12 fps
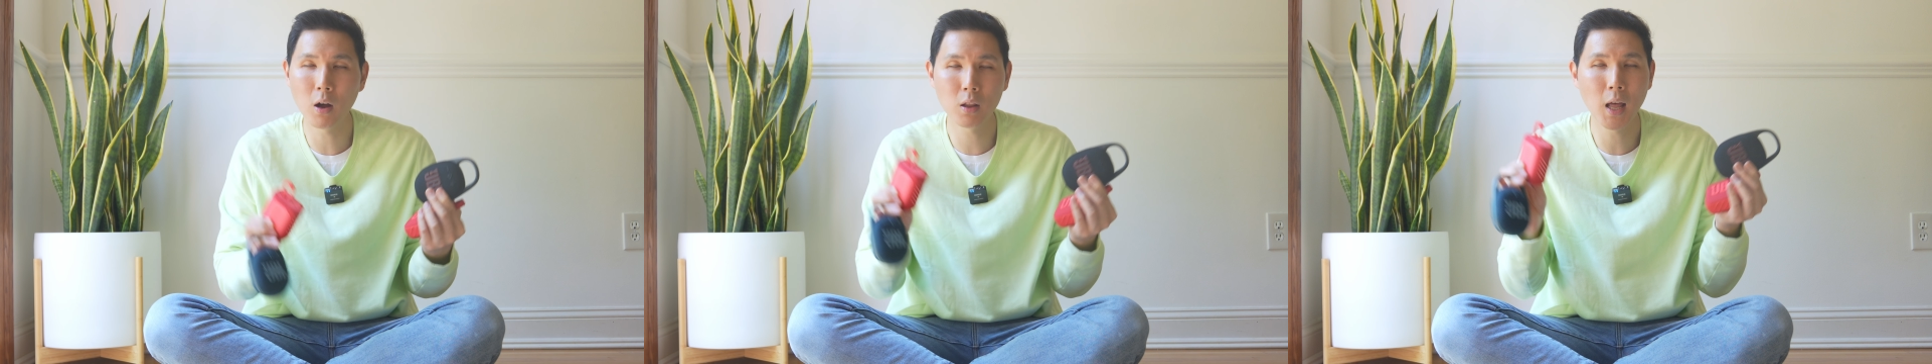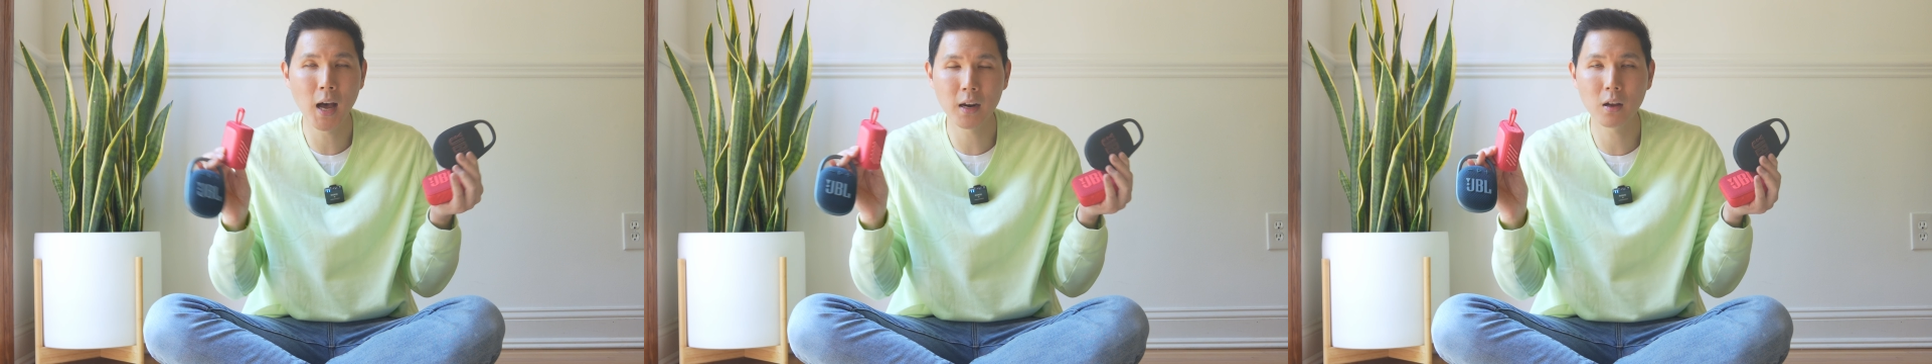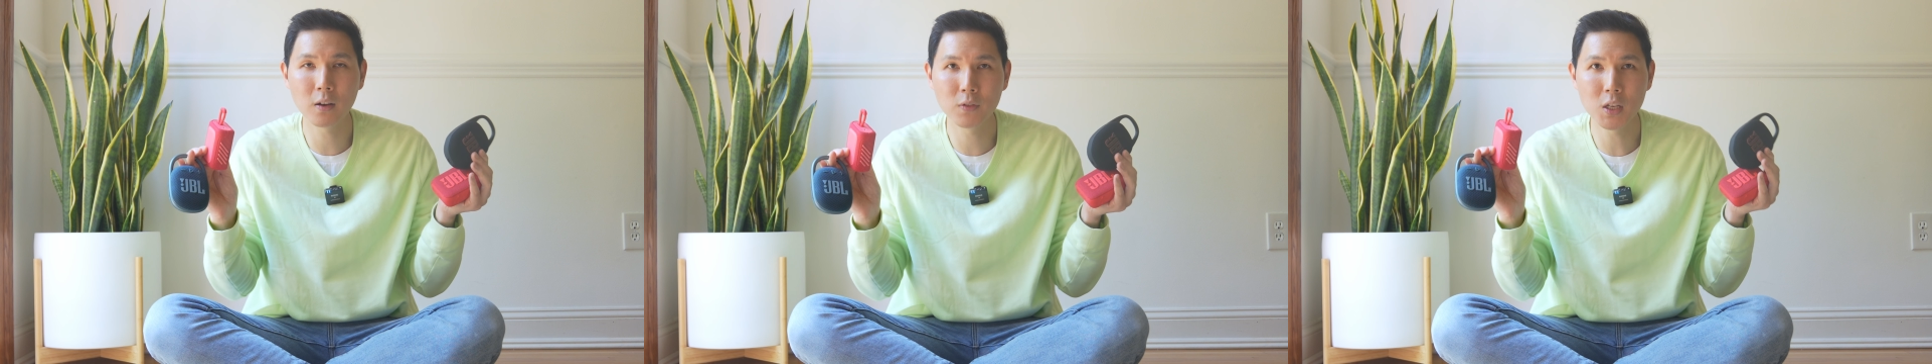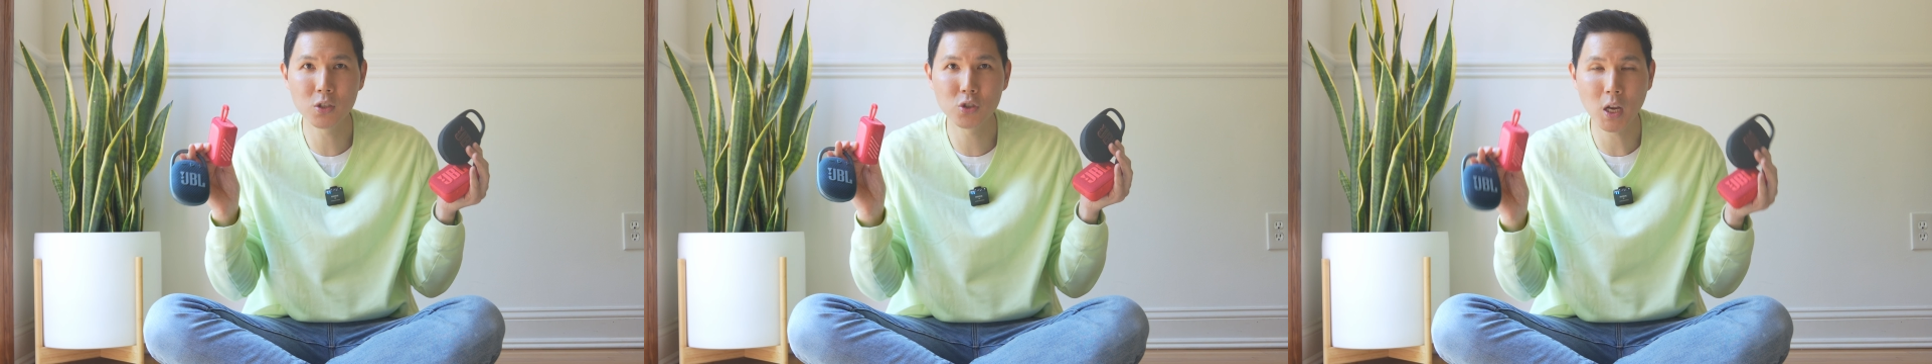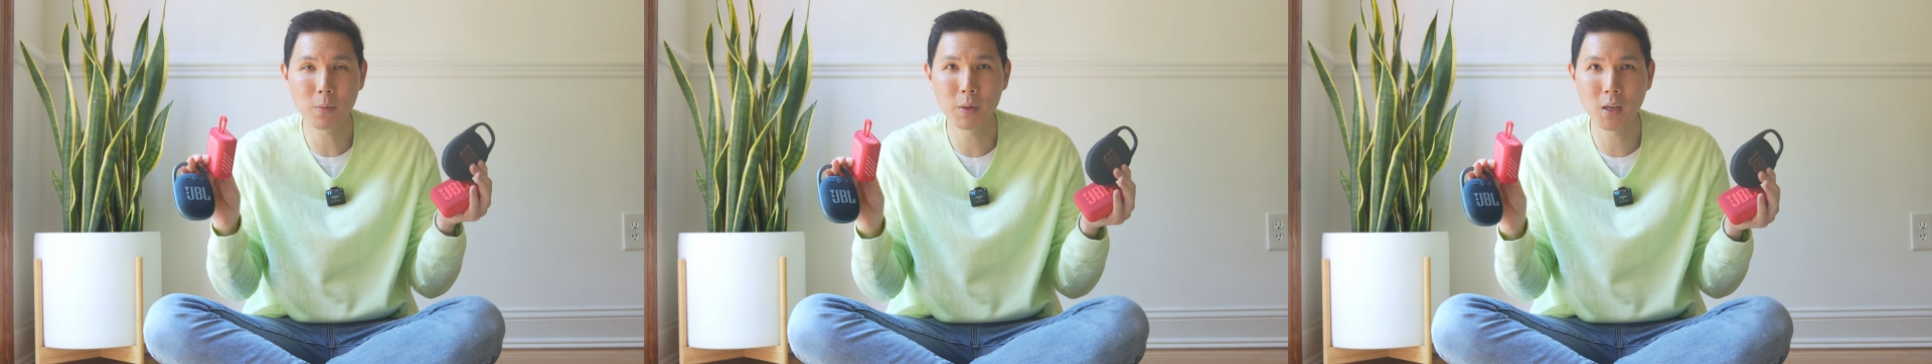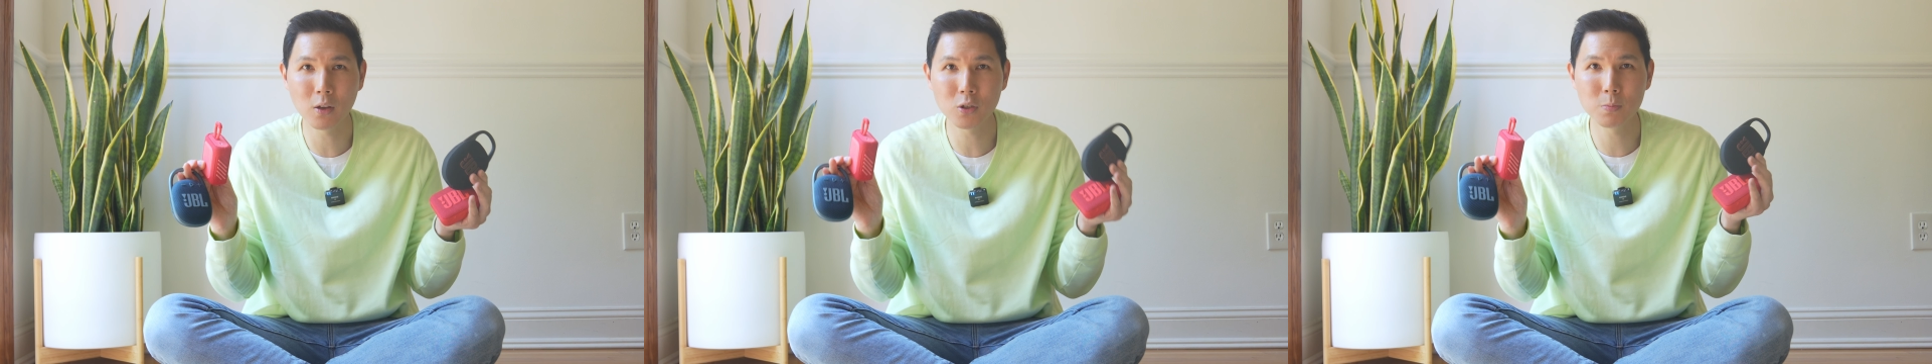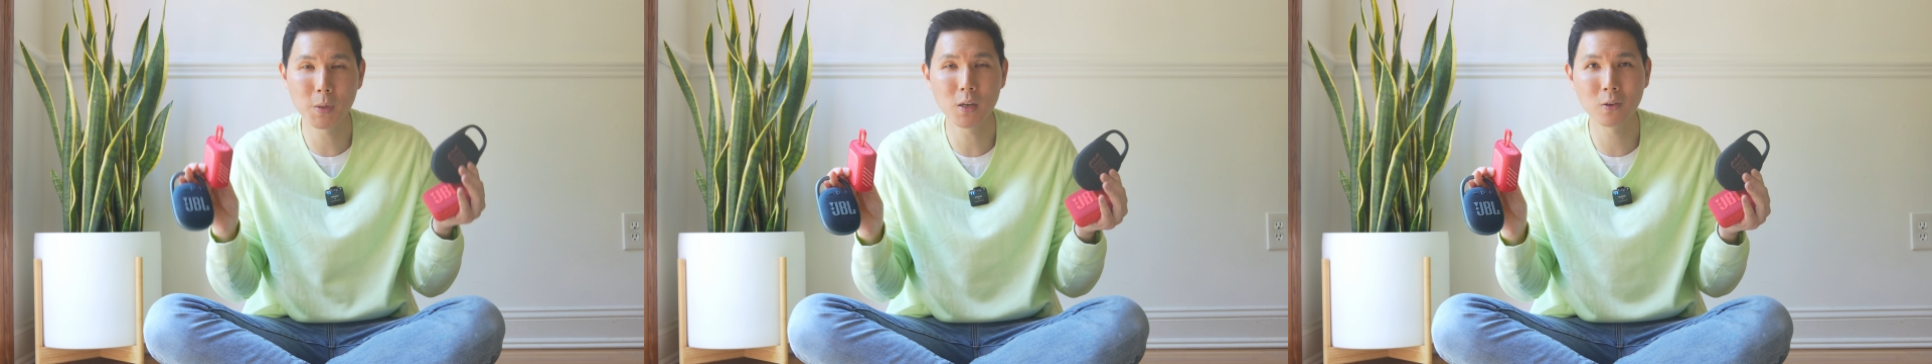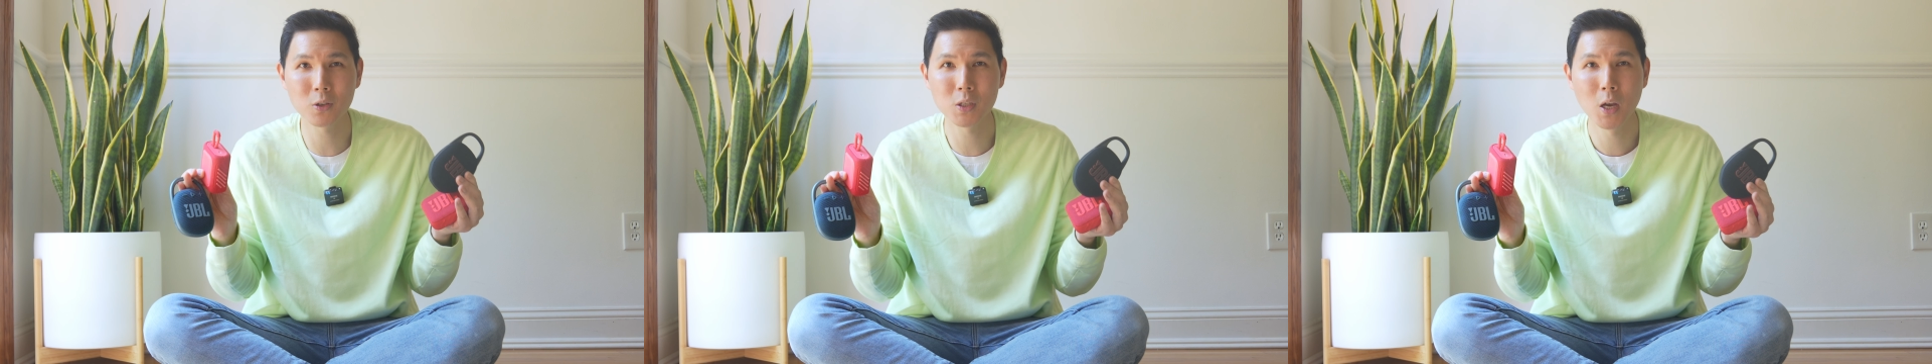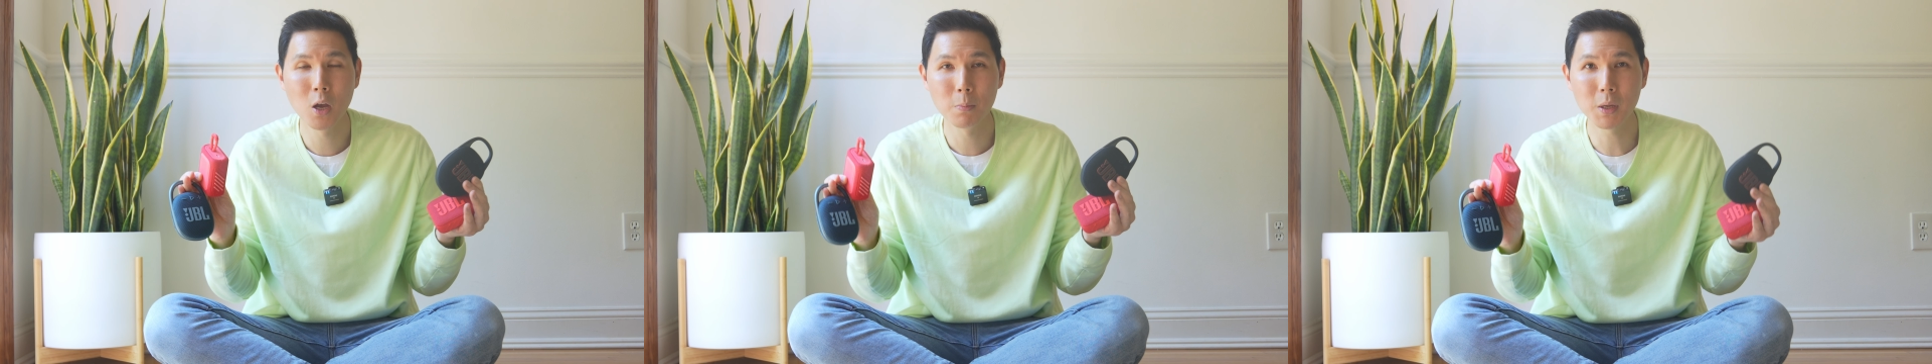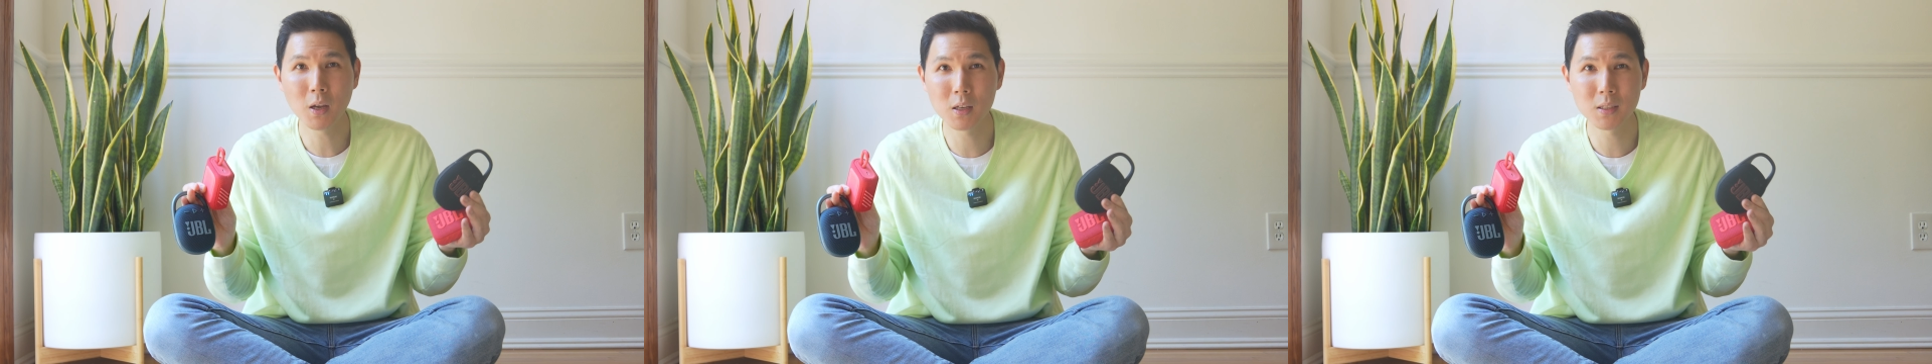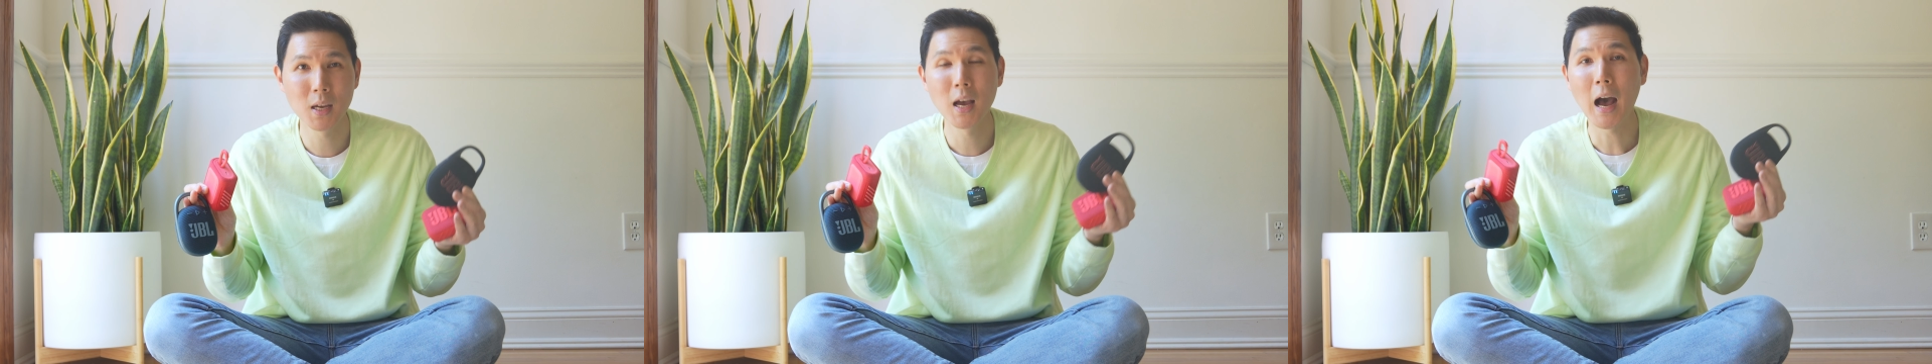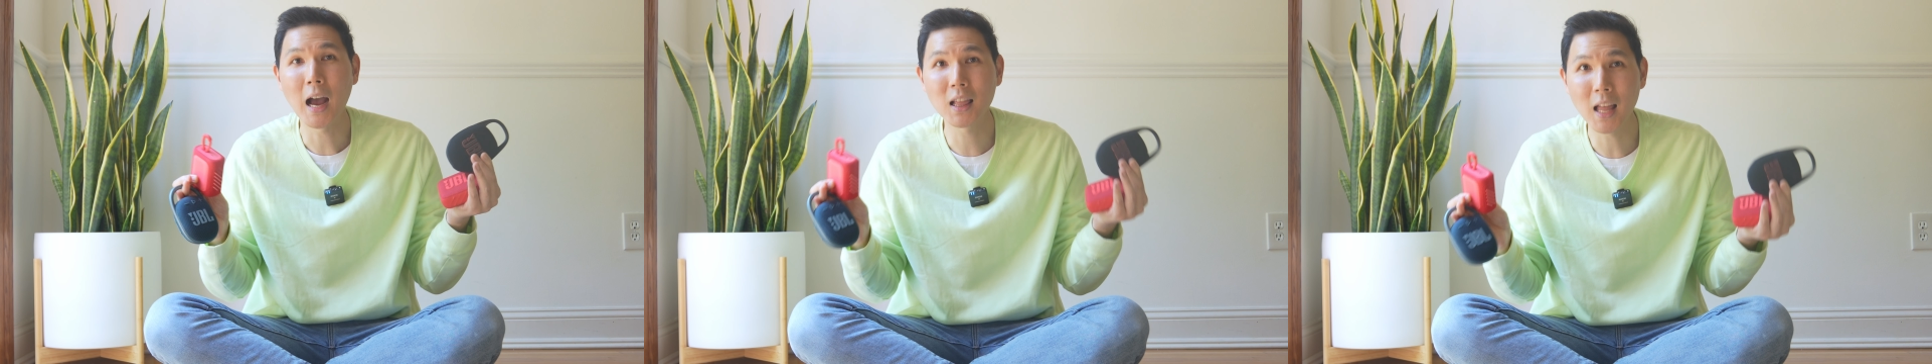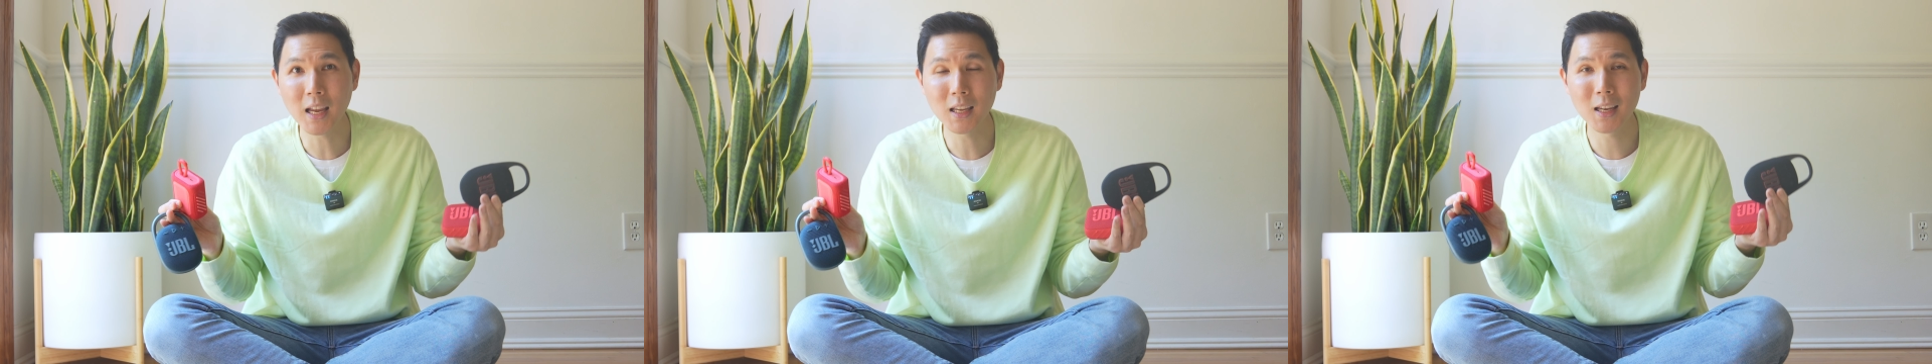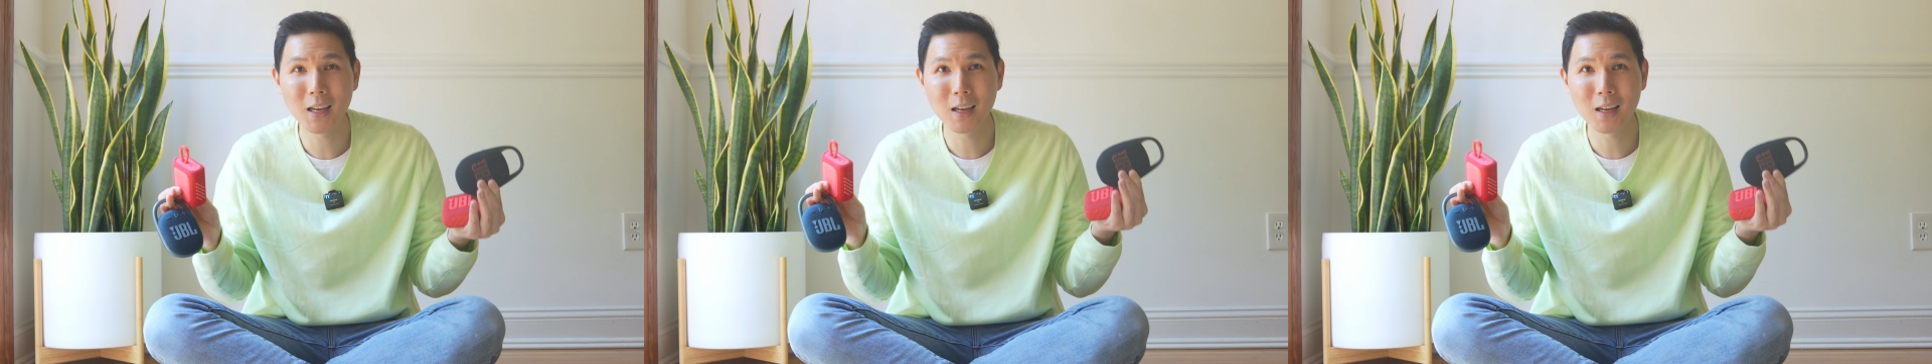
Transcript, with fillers: a lot of these JBL speakers because I like